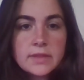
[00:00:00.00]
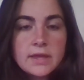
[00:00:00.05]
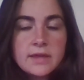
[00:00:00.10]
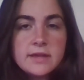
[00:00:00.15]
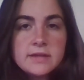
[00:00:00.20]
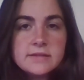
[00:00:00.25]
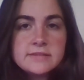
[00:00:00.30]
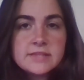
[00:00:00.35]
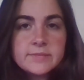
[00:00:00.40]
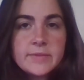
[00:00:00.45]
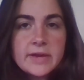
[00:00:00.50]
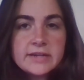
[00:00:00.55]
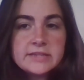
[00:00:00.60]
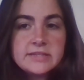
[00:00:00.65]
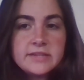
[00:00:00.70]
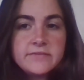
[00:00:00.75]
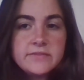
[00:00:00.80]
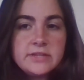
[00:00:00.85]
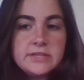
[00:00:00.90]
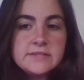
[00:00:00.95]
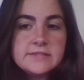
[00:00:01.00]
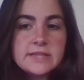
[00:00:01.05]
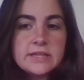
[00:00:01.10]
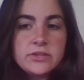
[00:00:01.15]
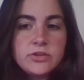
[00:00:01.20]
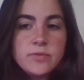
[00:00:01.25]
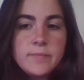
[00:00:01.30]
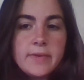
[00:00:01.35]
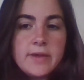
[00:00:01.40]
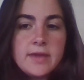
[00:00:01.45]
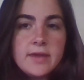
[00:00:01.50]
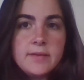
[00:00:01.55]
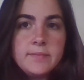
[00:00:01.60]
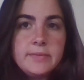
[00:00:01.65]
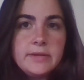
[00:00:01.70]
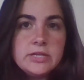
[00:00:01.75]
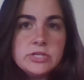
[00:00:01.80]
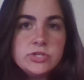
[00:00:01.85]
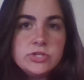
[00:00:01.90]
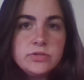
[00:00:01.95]
Some activities that you may
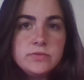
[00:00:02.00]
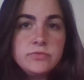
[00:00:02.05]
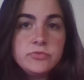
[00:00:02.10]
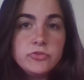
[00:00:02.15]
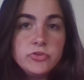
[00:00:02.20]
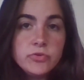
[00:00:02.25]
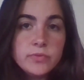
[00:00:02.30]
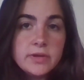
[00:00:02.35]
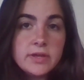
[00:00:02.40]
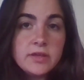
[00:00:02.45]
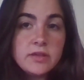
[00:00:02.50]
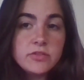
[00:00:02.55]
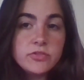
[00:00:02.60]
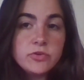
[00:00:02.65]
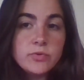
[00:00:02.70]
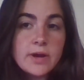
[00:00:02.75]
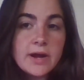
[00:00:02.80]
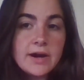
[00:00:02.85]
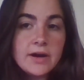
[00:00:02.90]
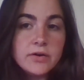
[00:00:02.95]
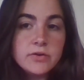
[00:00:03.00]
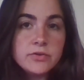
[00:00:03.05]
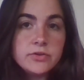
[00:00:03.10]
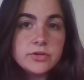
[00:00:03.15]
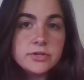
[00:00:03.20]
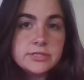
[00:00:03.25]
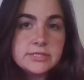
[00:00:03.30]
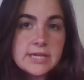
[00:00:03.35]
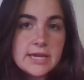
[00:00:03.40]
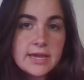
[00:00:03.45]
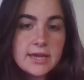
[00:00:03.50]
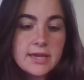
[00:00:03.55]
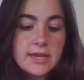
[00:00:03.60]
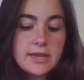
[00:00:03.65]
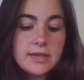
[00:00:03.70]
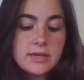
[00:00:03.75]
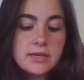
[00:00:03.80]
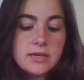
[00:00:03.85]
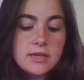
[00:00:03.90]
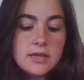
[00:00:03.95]
be doing throughout your
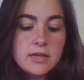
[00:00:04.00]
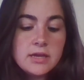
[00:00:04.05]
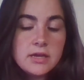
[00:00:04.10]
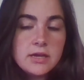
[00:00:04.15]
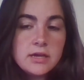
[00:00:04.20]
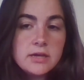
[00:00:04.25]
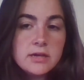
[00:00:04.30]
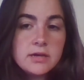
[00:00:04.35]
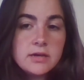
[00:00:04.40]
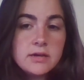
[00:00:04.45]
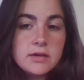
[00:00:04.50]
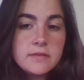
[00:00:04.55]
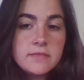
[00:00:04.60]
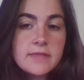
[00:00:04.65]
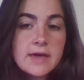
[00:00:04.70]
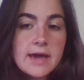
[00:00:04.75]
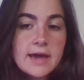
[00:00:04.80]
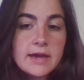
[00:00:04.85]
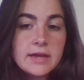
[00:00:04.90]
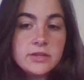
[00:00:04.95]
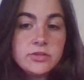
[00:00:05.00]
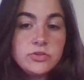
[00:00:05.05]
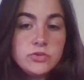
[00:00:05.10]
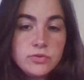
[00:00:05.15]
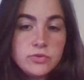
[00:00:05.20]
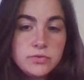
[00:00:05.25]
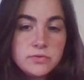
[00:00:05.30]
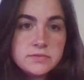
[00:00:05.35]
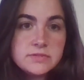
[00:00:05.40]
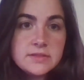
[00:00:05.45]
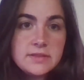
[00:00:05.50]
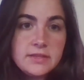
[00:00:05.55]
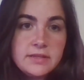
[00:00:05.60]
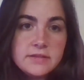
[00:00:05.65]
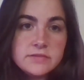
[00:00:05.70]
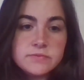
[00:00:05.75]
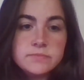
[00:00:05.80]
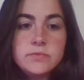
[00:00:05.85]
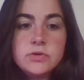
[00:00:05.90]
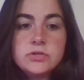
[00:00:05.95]
day that use
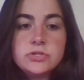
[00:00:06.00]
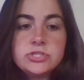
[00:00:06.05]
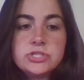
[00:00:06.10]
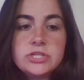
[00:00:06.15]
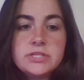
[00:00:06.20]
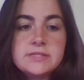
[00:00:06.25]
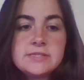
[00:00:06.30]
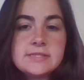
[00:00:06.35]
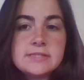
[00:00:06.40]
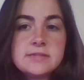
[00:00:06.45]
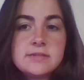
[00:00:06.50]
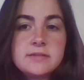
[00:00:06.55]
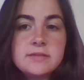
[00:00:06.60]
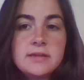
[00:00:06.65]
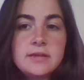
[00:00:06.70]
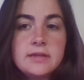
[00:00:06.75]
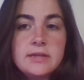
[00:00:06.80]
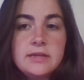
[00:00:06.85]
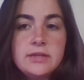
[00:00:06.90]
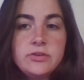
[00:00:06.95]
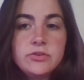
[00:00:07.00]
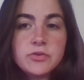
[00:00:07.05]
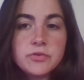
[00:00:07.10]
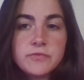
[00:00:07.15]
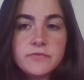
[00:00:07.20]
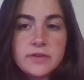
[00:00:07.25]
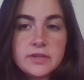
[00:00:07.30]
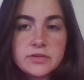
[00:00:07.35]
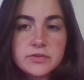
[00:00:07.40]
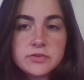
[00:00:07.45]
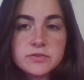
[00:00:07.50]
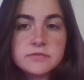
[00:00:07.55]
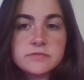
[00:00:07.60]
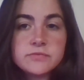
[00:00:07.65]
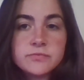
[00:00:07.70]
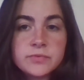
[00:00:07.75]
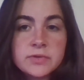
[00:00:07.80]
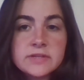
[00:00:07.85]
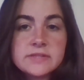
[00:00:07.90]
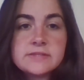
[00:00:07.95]
these motions in your fingers,
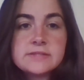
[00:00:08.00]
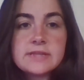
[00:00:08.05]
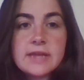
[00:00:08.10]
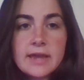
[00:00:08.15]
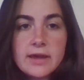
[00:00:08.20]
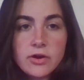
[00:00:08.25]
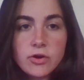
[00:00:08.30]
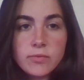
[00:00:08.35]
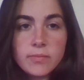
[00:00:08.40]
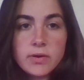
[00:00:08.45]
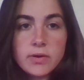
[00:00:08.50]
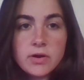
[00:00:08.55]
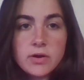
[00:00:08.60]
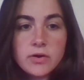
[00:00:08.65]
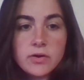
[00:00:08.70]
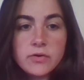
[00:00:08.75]
wrist, elbow,